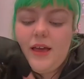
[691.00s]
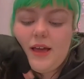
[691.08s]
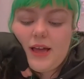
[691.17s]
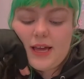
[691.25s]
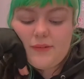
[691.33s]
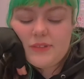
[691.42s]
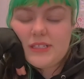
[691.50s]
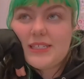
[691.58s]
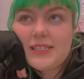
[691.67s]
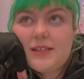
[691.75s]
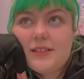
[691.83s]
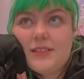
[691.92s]
I haven't
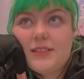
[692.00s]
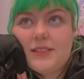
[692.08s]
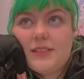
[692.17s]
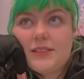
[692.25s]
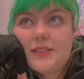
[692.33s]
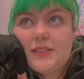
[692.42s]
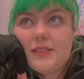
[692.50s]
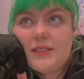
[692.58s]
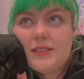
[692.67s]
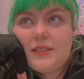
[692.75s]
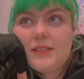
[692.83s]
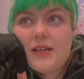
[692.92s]
decided.
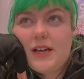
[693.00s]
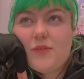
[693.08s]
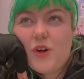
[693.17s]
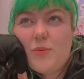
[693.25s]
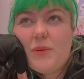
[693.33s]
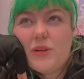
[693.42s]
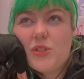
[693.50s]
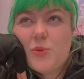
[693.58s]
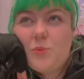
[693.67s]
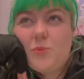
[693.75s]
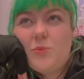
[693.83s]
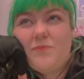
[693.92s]
I've got about...
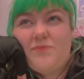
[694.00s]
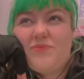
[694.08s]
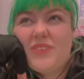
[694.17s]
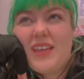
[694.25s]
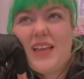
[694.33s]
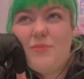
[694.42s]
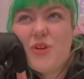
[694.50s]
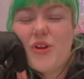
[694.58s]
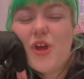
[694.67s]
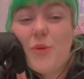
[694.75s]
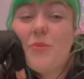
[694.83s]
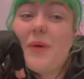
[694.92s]
I'm going
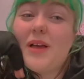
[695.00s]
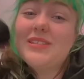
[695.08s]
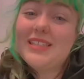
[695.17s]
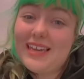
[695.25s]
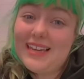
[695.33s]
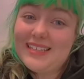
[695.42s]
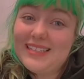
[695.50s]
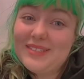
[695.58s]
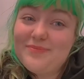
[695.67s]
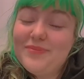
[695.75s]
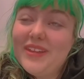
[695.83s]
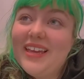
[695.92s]
home about 6,
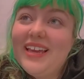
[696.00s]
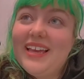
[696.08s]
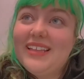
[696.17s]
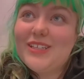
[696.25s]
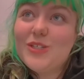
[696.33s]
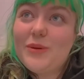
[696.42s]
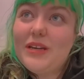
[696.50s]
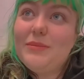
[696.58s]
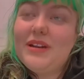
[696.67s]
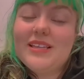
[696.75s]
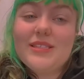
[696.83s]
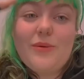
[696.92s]
and that's 20
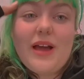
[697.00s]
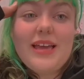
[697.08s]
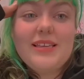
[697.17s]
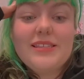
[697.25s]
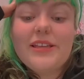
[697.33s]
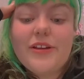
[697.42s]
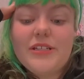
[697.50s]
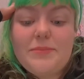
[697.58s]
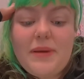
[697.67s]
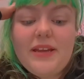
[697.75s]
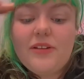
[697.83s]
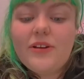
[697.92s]
minutes away. So
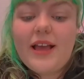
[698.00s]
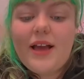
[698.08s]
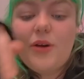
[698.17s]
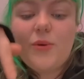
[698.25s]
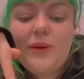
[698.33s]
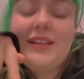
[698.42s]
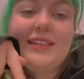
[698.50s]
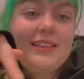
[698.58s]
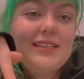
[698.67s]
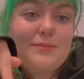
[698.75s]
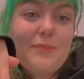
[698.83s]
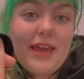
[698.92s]
depending on how quickly
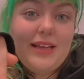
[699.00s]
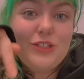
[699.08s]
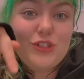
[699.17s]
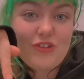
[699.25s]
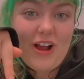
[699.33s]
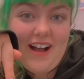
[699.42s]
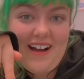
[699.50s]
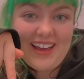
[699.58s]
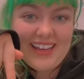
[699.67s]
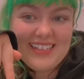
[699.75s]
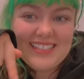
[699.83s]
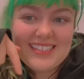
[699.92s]
this paint
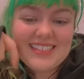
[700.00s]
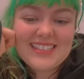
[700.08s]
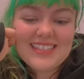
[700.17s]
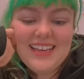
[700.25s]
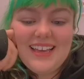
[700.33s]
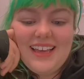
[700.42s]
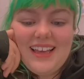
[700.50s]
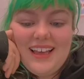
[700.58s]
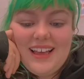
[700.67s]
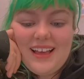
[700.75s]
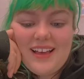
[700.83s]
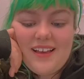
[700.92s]
dries,
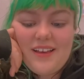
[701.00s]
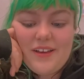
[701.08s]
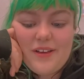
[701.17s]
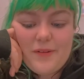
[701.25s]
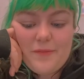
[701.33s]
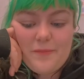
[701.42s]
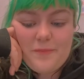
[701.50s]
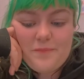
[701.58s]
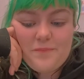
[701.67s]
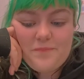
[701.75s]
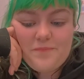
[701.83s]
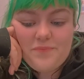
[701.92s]

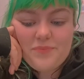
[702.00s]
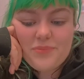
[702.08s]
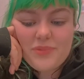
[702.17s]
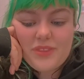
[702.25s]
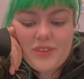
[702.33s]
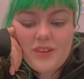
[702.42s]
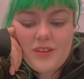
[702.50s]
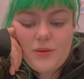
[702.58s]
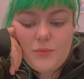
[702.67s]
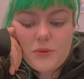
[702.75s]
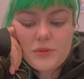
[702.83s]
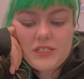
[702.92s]

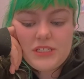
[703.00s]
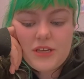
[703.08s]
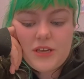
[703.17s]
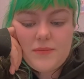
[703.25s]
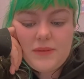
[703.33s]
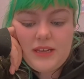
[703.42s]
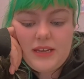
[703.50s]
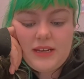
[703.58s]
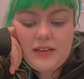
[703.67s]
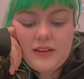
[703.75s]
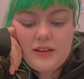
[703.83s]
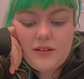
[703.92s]
will
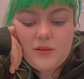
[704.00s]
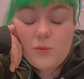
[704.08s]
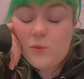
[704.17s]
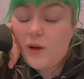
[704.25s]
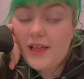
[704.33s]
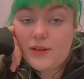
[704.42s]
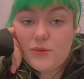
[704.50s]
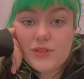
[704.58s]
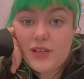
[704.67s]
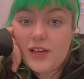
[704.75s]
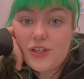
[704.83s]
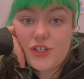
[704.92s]
determine what else
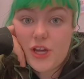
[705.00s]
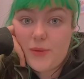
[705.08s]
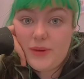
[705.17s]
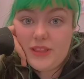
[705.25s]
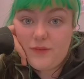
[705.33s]
I show in the